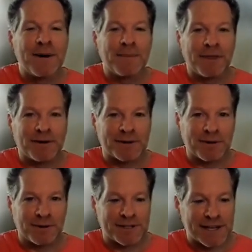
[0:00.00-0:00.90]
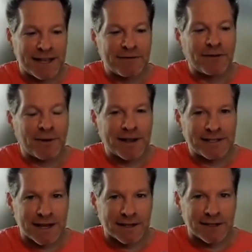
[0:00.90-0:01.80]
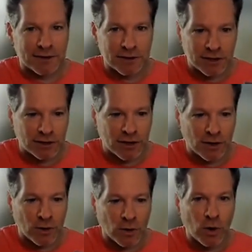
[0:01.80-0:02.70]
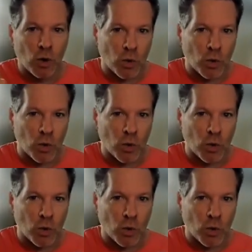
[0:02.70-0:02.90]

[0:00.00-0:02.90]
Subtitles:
but there's a little infrared sensor to know